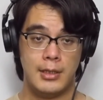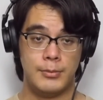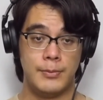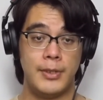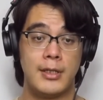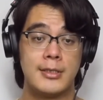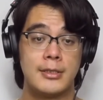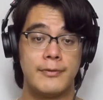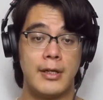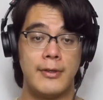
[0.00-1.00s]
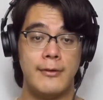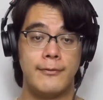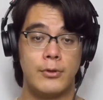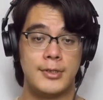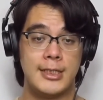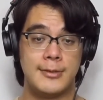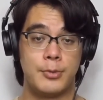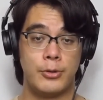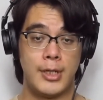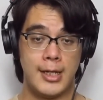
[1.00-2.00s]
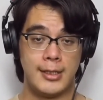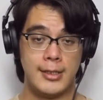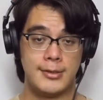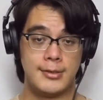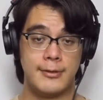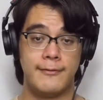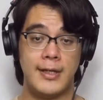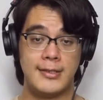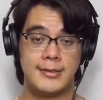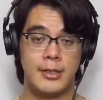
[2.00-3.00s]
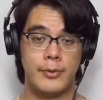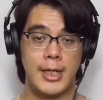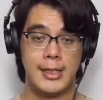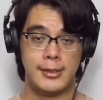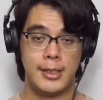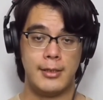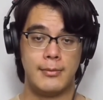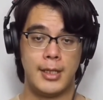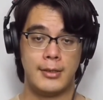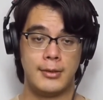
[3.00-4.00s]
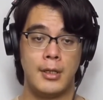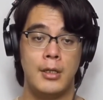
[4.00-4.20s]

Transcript: but because of how they force his protagonists to face their reality and